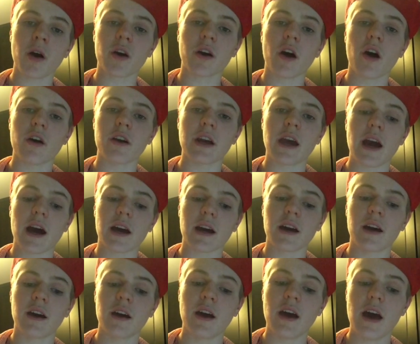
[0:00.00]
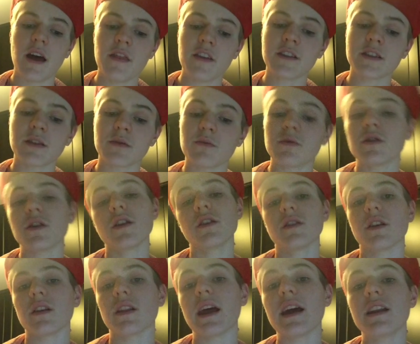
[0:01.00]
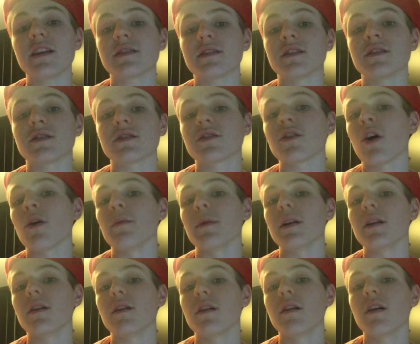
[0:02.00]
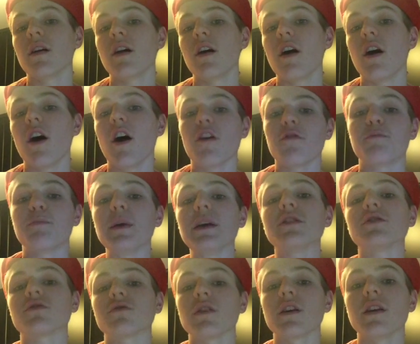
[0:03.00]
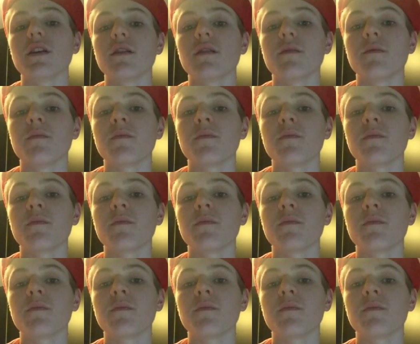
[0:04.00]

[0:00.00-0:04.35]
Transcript: MarCardiac, and this is the latest installment of Beat Street.